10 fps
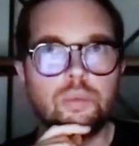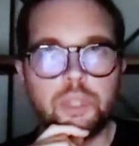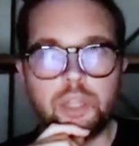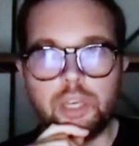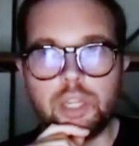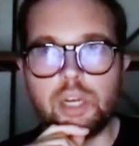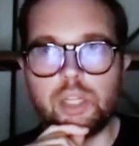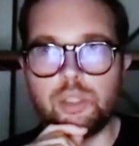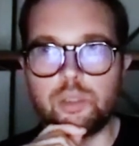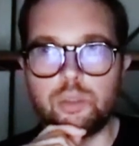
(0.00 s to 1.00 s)
any
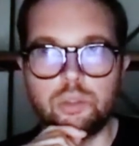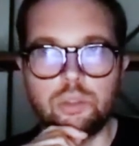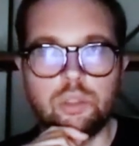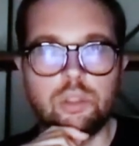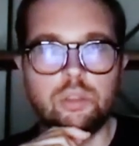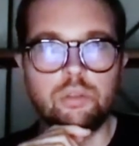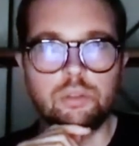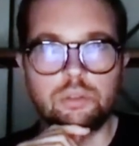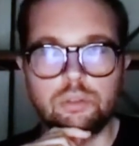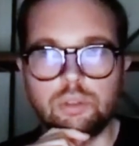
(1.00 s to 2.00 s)
clients who
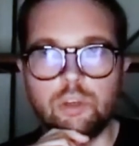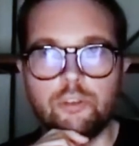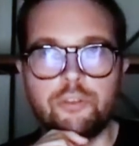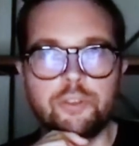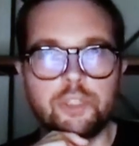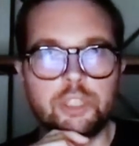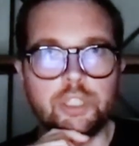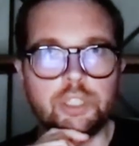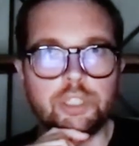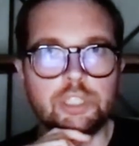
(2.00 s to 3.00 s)

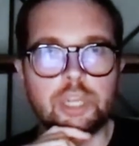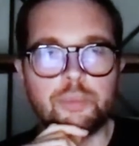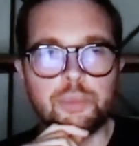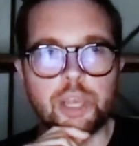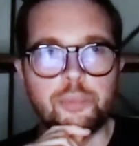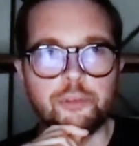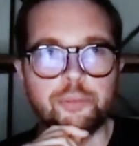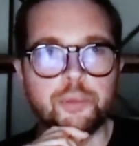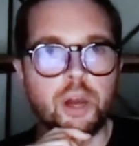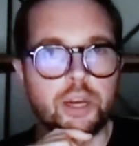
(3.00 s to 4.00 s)
offer some type of
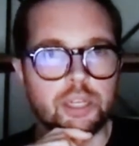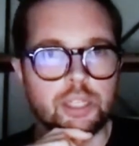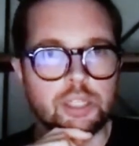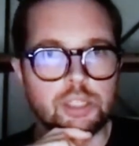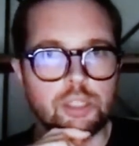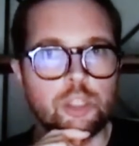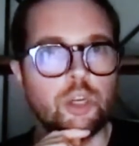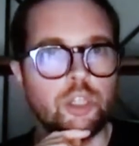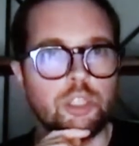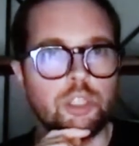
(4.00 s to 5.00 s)
products,
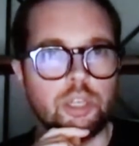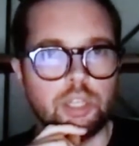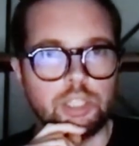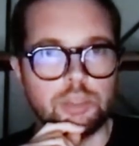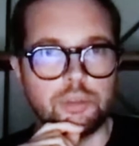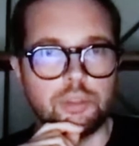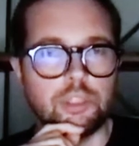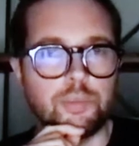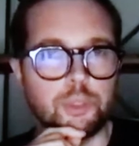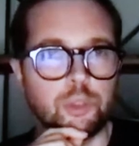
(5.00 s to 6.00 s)
not as
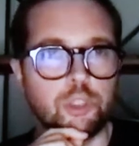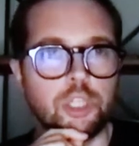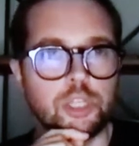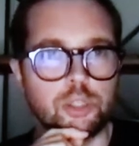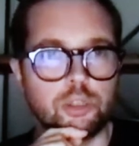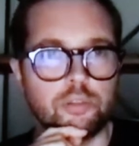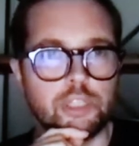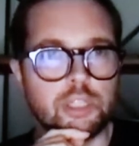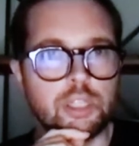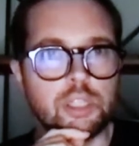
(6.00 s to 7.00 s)
opposed to just
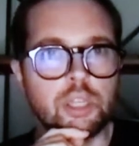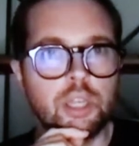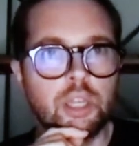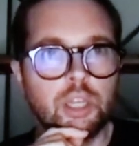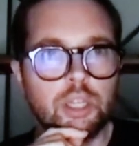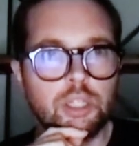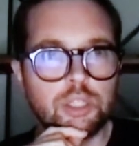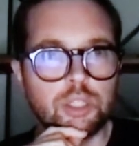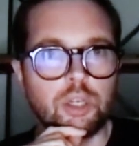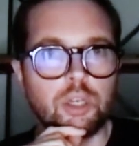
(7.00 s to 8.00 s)
services. Right.
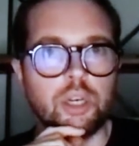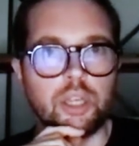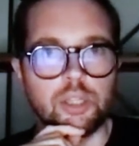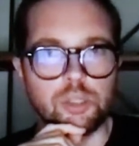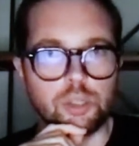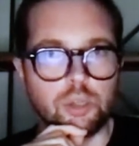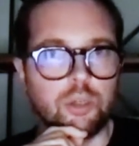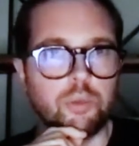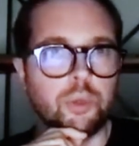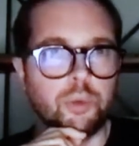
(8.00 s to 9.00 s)
So again,
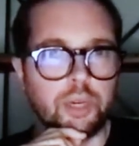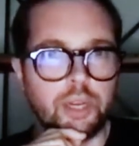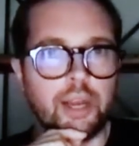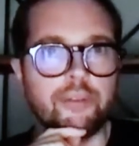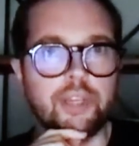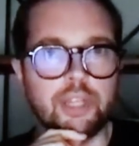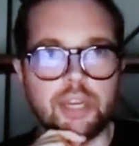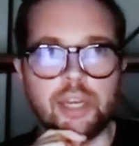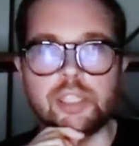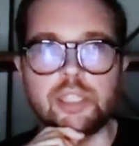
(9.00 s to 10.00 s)
we want to have the
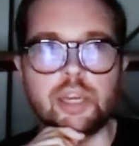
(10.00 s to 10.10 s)
clients